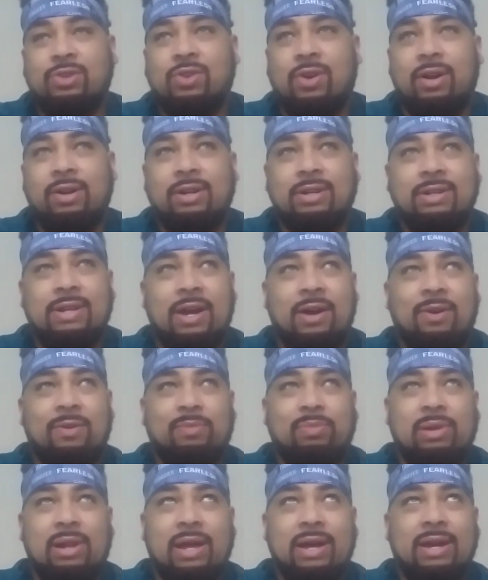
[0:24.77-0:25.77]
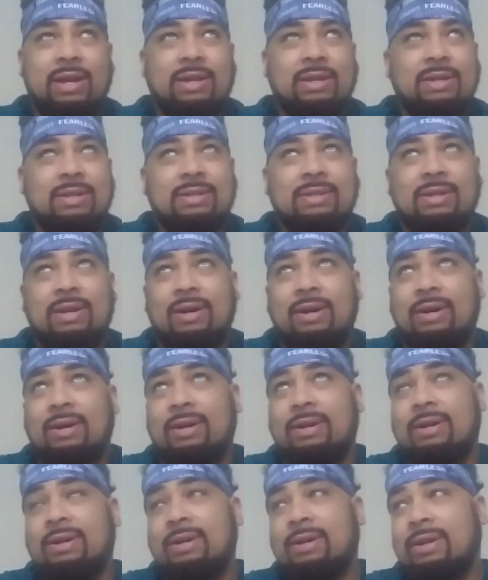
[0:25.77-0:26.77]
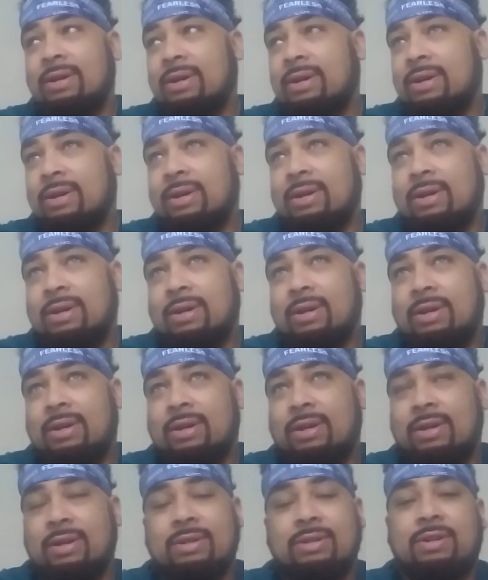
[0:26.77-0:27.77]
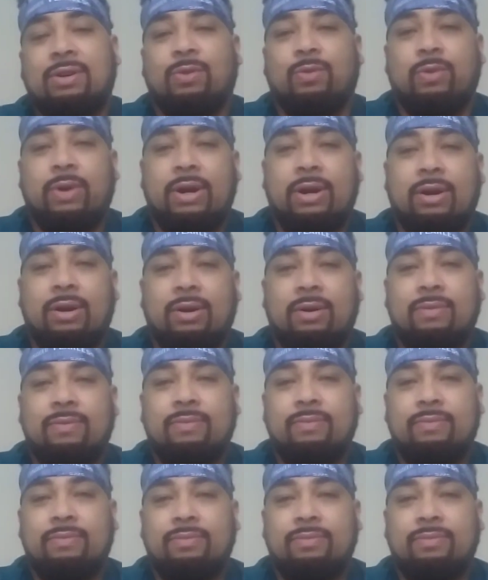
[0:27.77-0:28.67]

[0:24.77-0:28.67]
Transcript: trying to downplay his career.